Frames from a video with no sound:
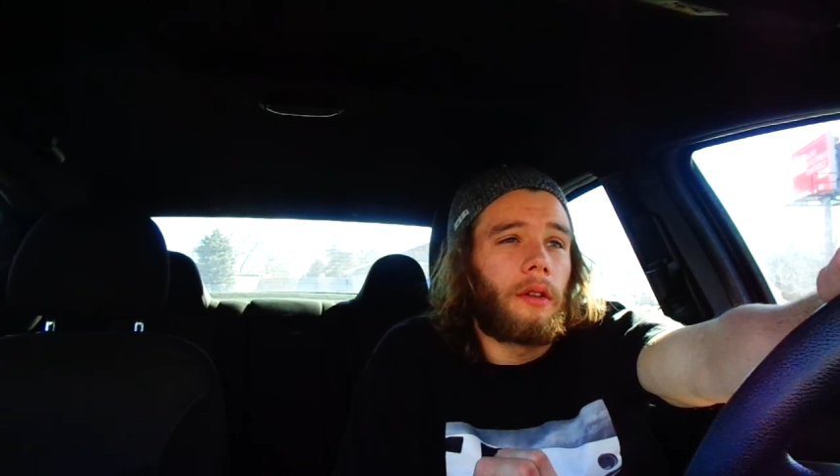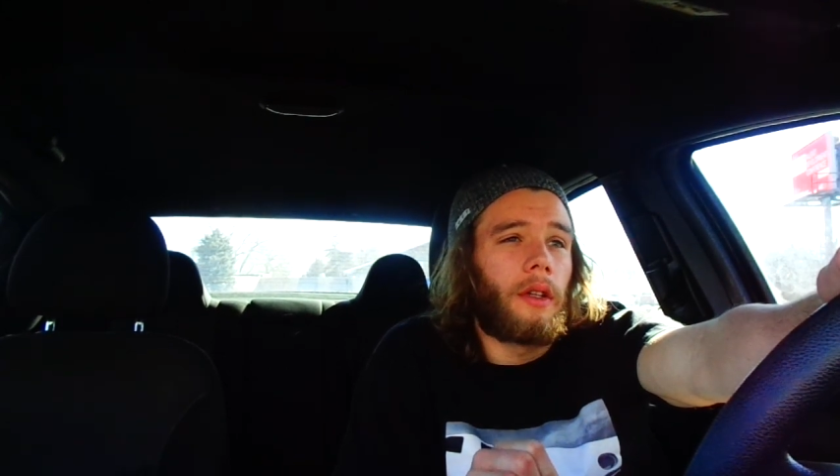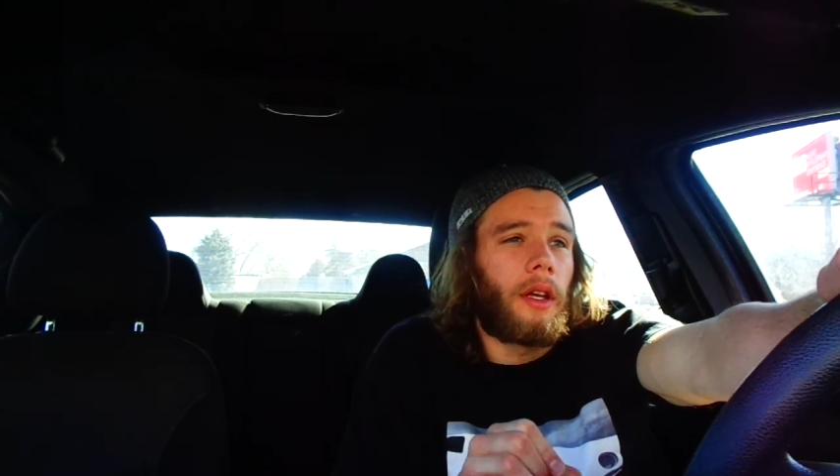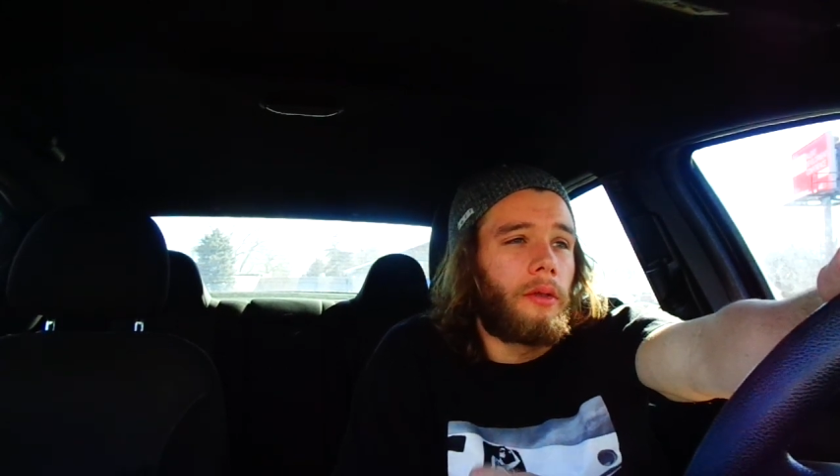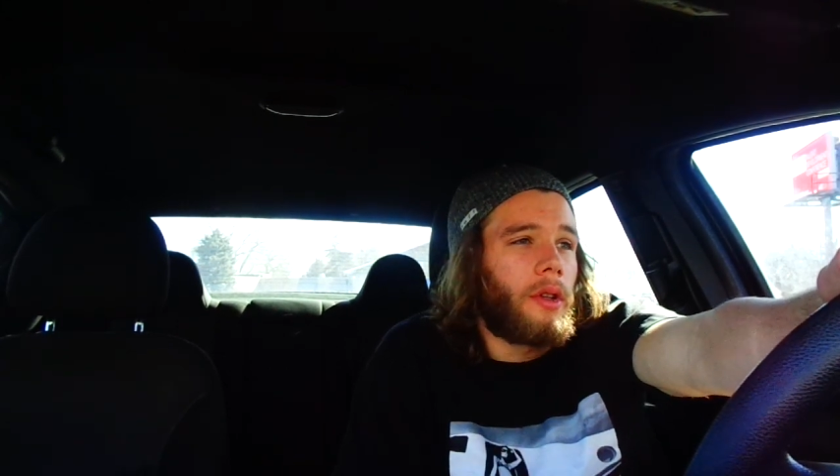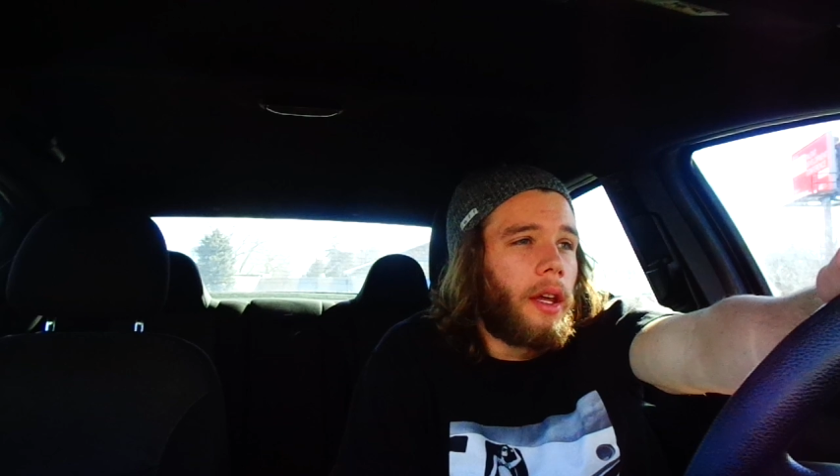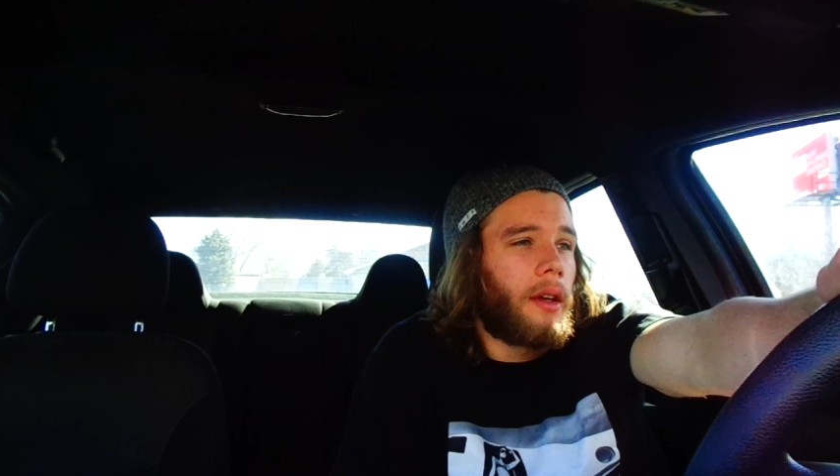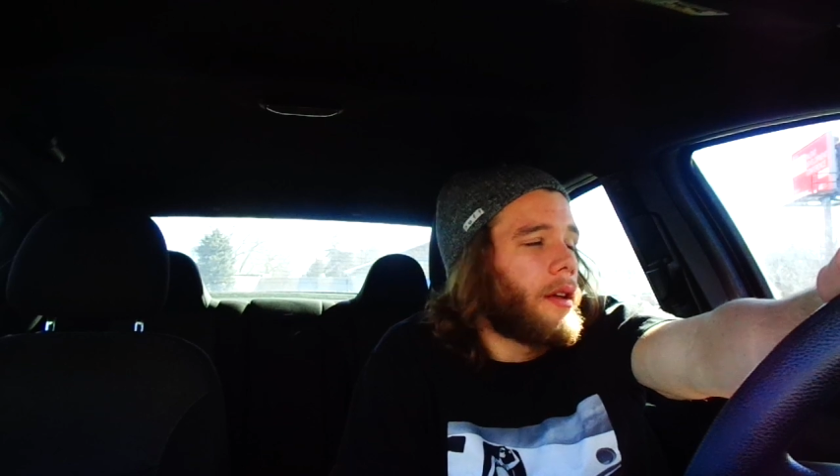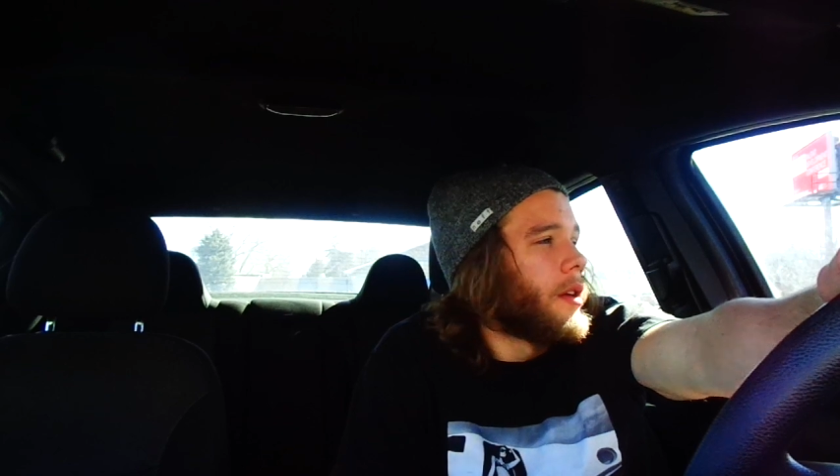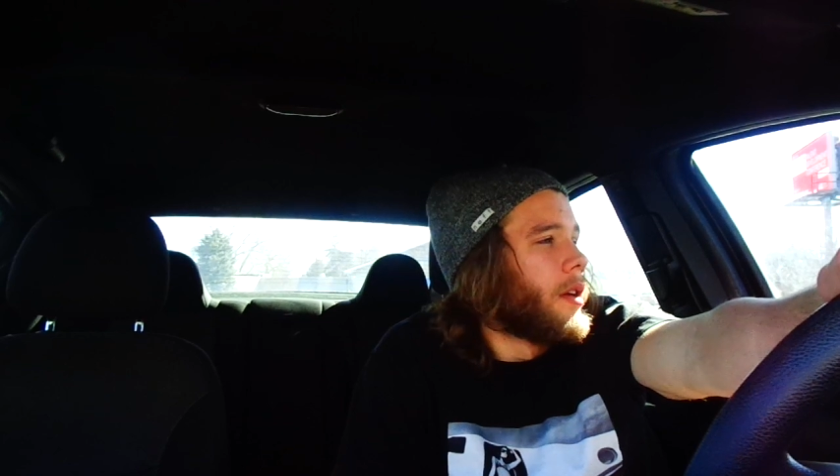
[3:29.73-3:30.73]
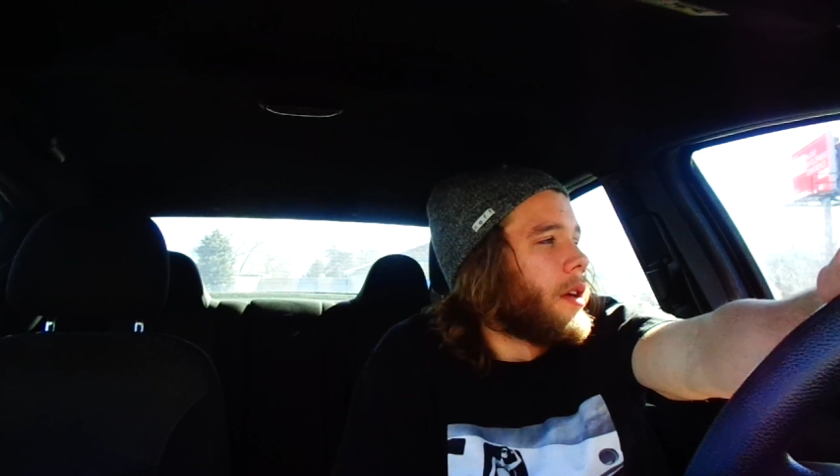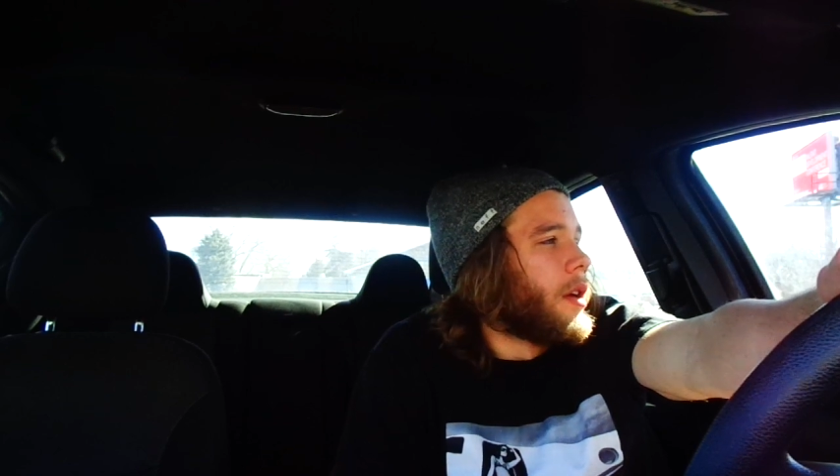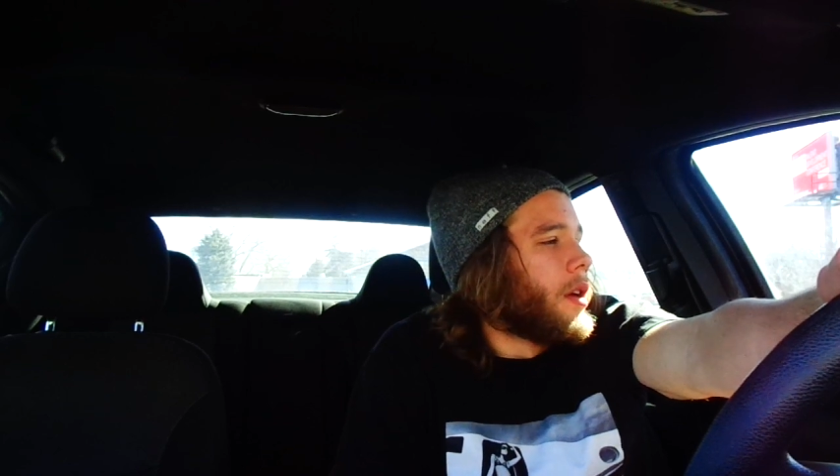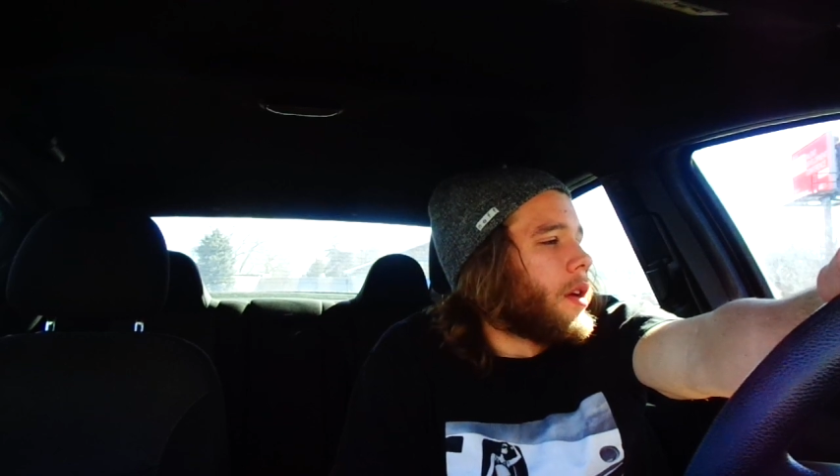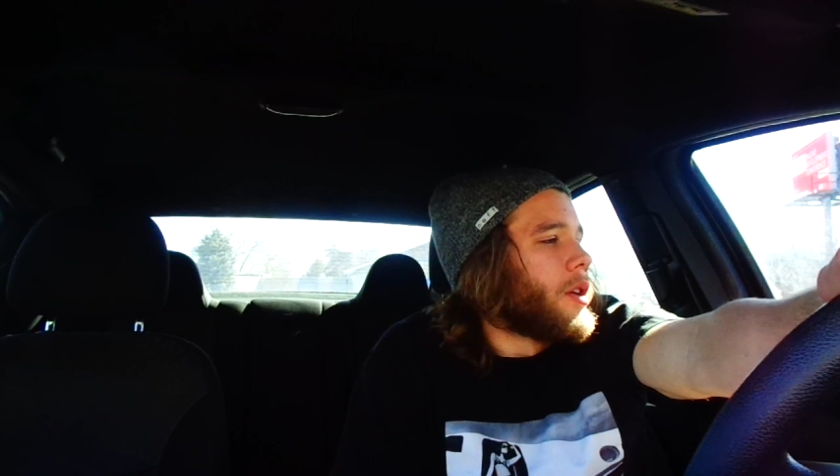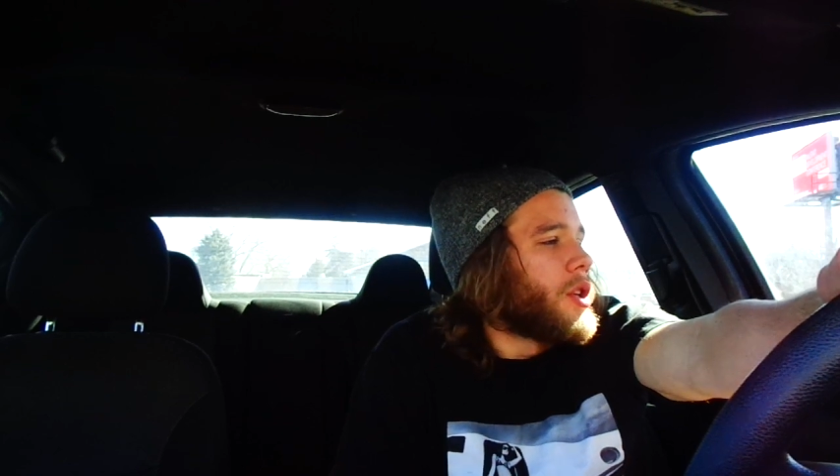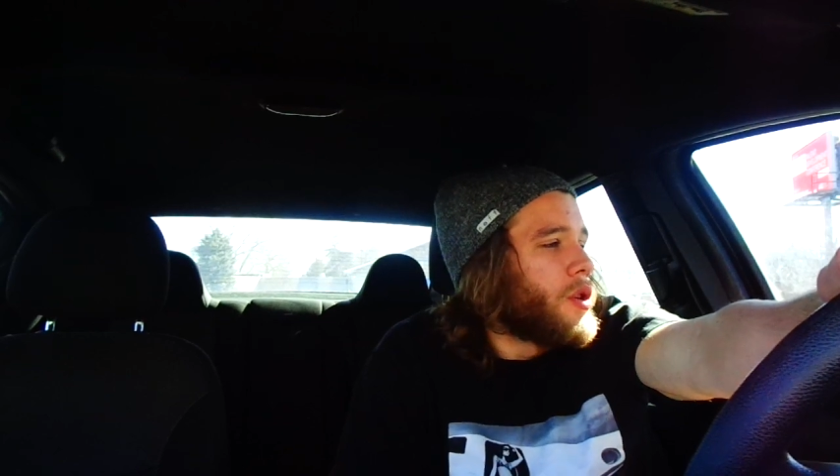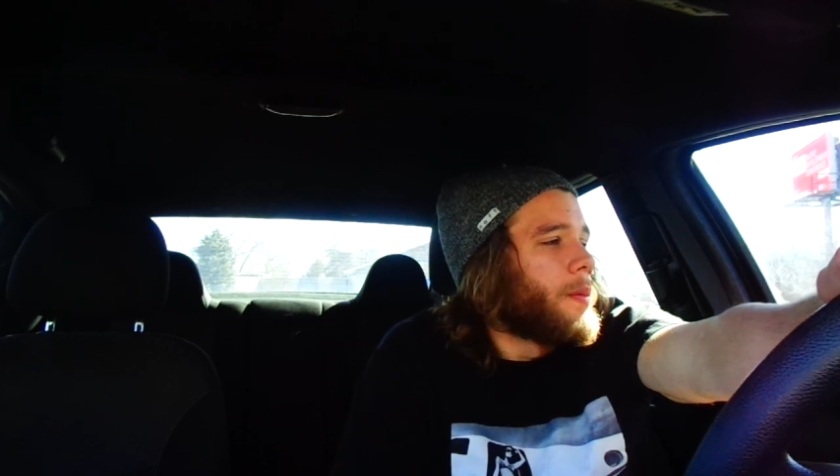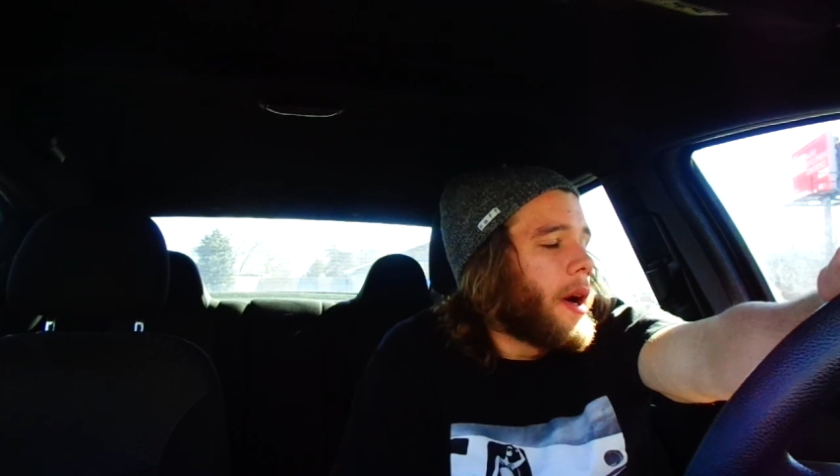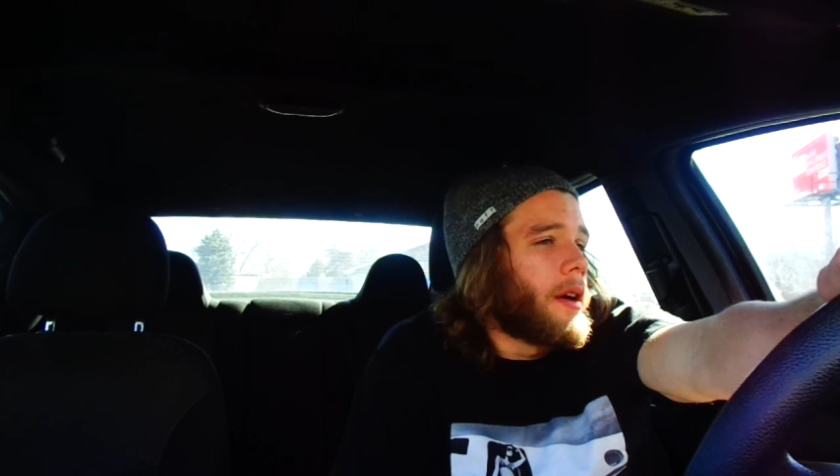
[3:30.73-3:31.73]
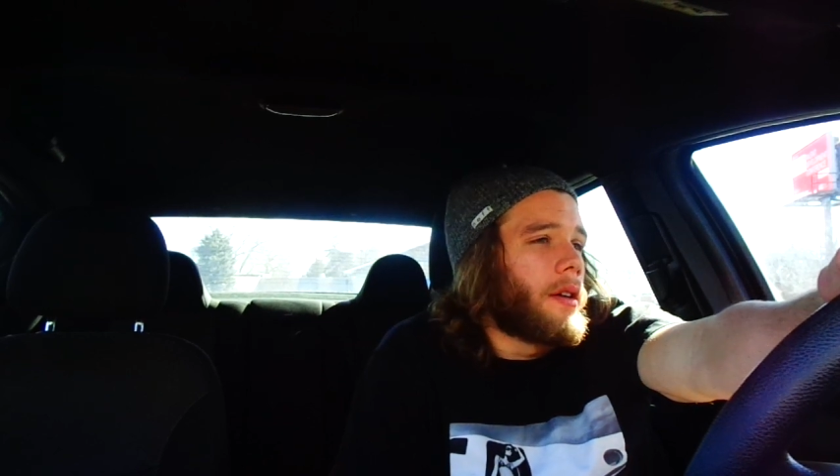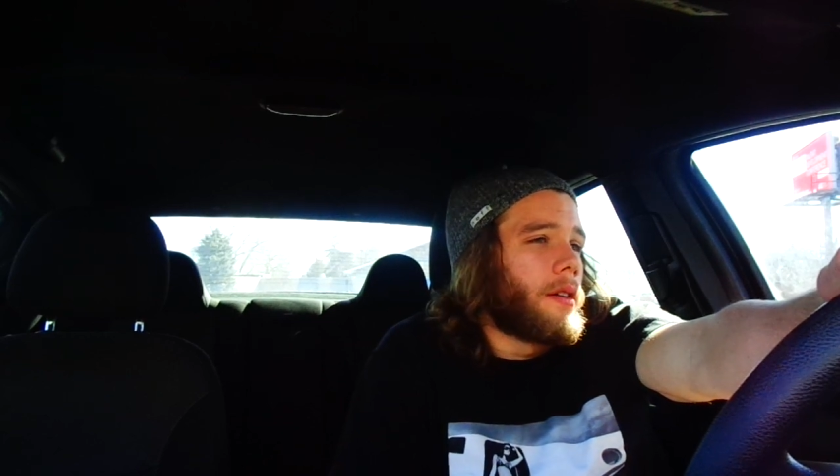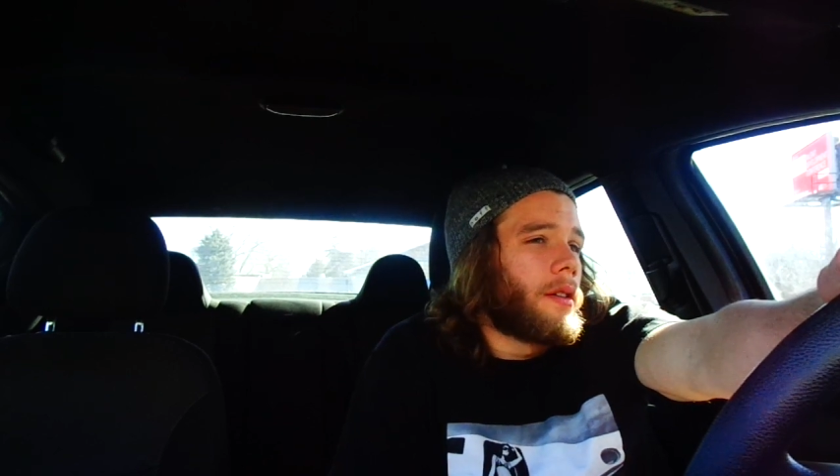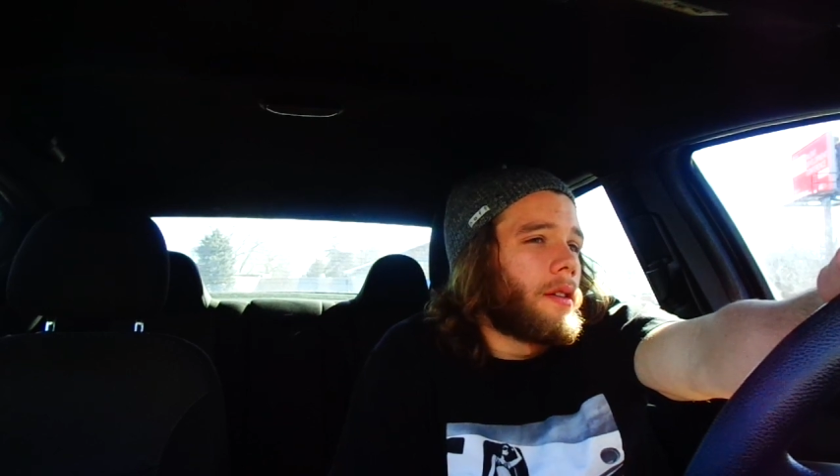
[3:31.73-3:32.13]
then you like do better.